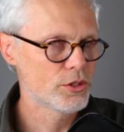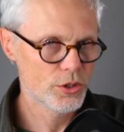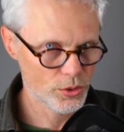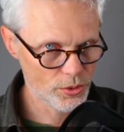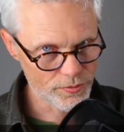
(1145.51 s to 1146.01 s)

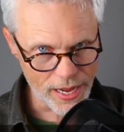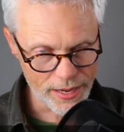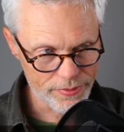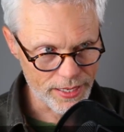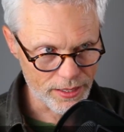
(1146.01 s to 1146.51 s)
two to
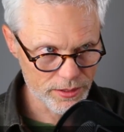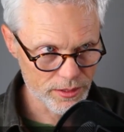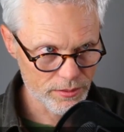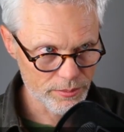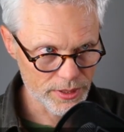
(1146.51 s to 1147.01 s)

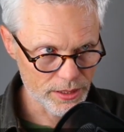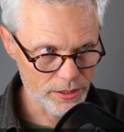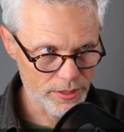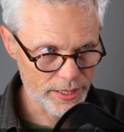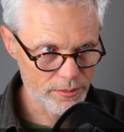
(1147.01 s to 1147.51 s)
5,000
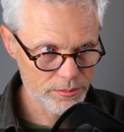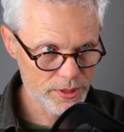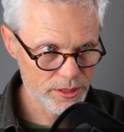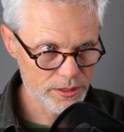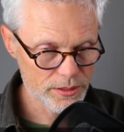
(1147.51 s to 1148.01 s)

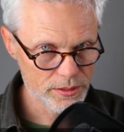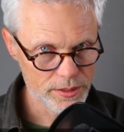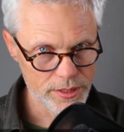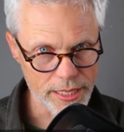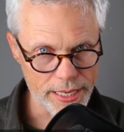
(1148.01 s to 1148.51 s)
milligrams
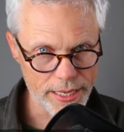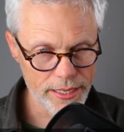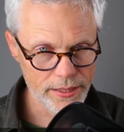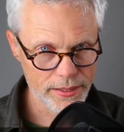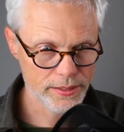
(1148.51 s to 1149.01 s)
a
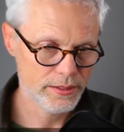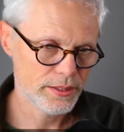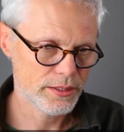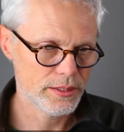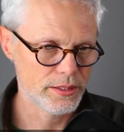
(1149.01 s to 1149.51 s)
day,
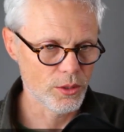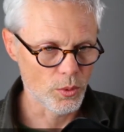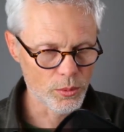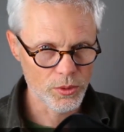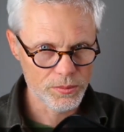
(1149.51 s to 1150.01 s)
just as
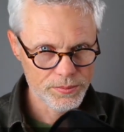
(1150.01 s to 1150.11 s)
normal.